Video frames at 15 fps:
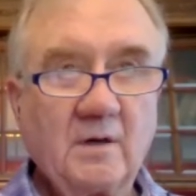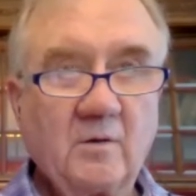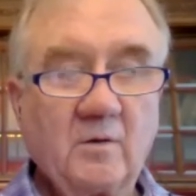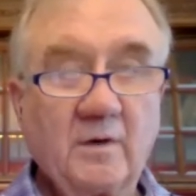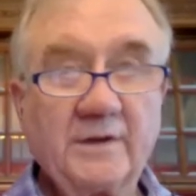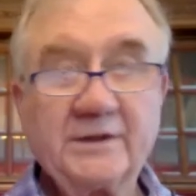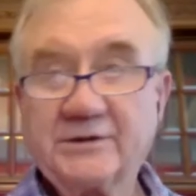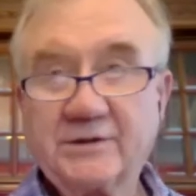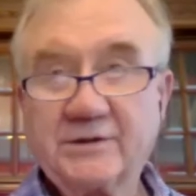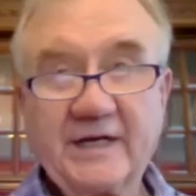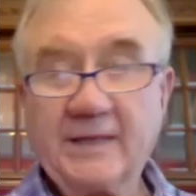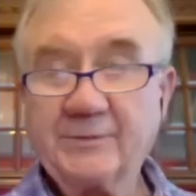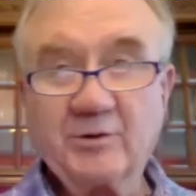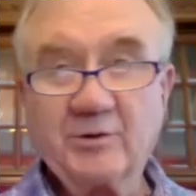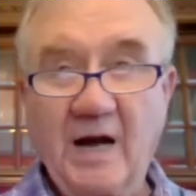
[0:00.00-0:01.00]
well, it just
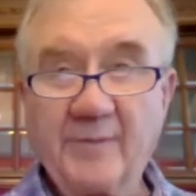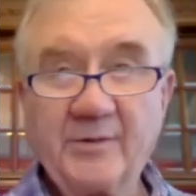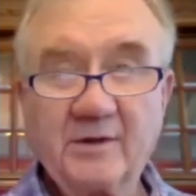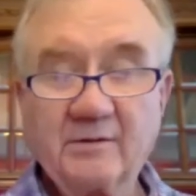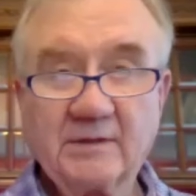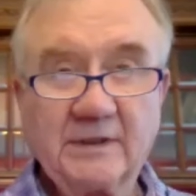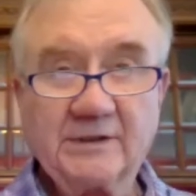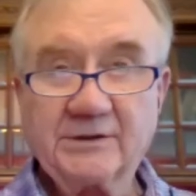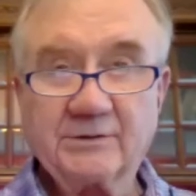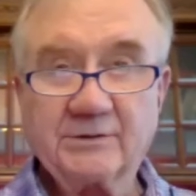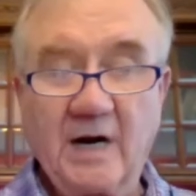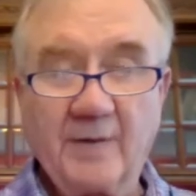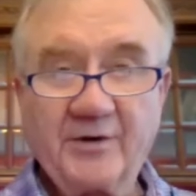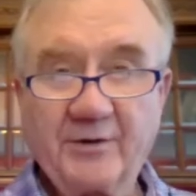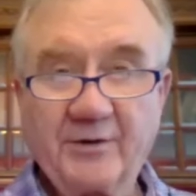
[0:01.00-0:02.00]
keeps dropping. It's
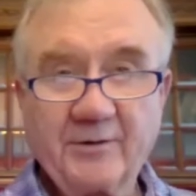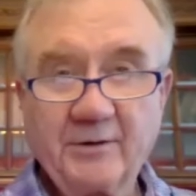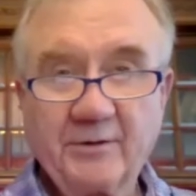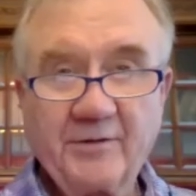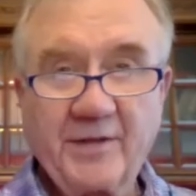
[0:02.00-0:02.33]
dropped through